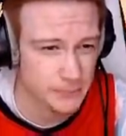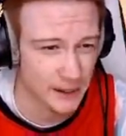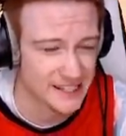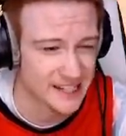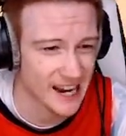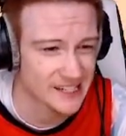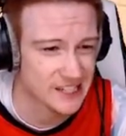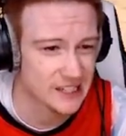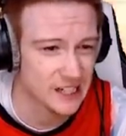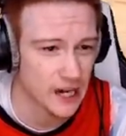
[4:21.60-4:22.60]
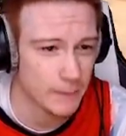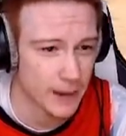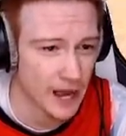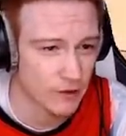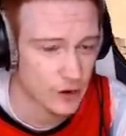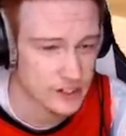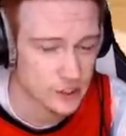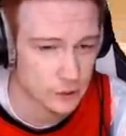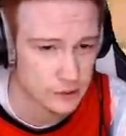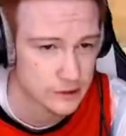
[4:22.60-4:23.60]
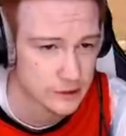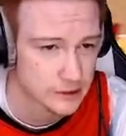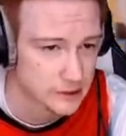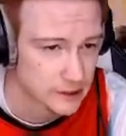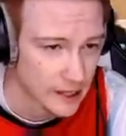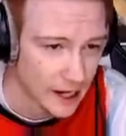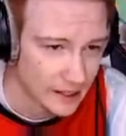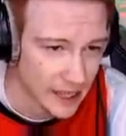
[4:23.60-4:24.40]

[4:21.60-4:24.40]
by Tice. Good cut by Russell. I